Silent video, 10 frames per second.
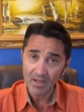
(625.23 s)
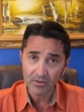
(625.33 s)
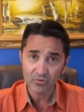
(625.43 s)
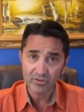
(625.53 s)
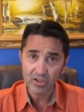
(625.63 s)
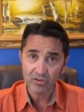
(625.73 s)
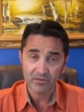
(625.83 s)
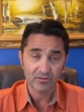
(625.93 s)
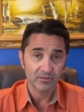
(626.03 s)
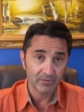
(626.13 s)

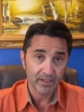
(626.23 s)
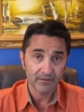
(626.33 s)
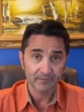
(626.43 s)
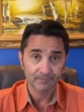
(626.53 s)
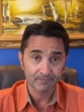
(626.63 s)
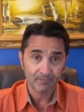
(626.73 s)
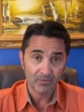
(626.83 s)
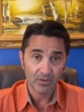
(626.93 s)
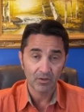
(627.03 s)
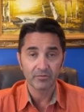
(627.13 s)
accusations, right,
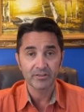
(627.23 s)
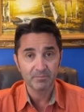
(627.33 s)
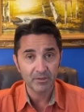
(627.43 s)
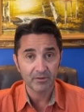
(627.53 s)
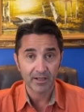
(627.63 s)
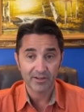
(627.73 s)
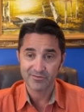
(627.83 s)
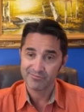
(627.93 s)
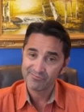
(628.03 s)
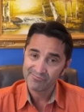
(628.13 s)
of
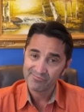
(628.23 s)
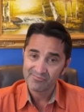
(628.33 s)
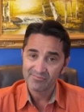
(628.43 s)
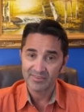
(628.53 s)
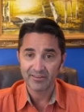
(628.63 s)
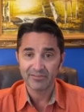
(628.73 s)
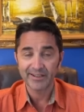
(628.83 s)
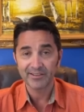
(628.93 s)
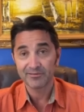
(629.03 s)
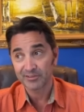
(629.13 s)
espionage. They're
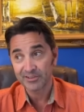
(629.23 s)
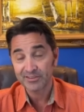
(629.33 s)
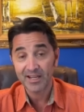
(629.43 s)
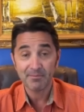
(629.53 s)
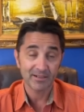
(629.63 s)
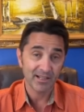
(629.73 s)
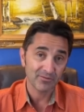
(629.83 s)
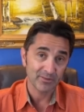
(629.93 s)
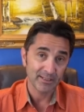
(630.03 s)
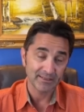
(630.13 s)
fighting for this guy, but
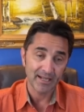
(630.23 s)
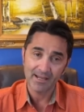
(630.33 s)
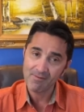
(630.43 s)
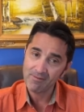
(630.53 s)
not for that guy.